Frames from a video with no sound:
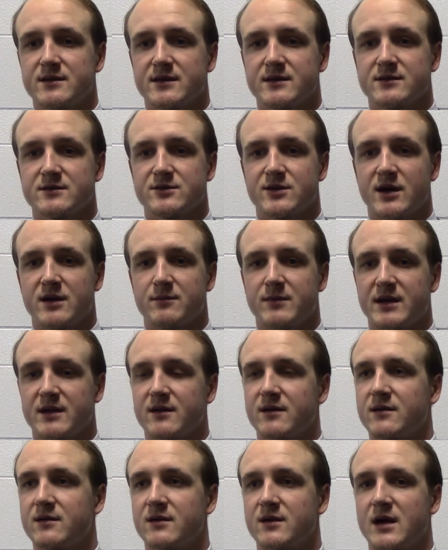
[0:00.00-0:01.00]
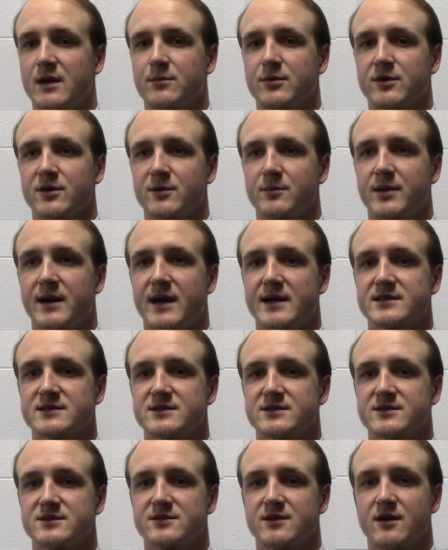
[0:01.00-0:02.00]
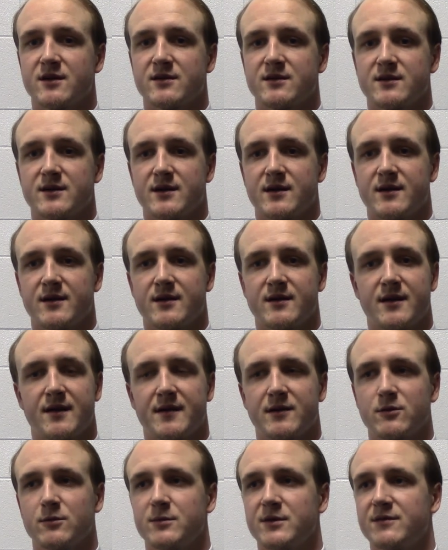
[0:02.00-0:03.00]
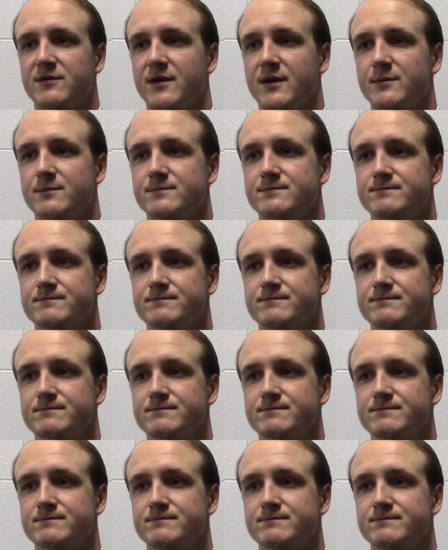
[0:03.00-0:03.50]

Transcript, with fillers: and, try and make a couple good passes to start, uh, I think we'll be fine.